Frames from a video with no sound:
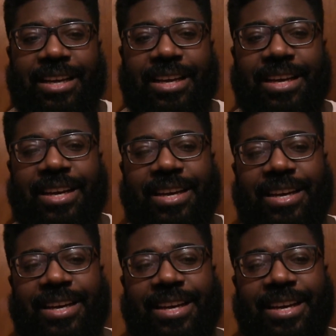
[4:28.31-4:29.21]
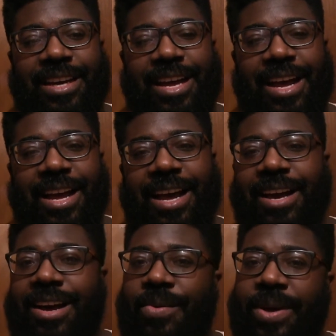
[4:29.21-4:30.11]
I
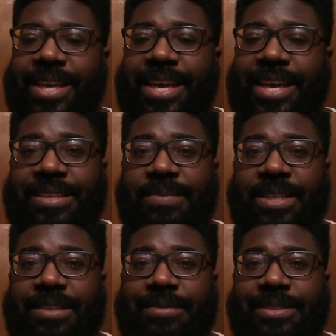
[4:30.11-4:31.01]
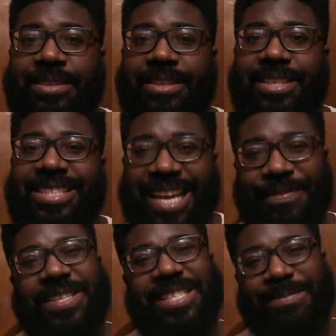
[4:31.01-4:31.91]
can't work it out sometimes.
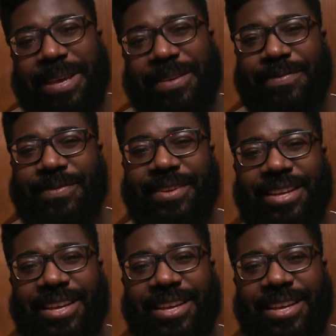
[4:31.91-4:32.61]
Devon Smith.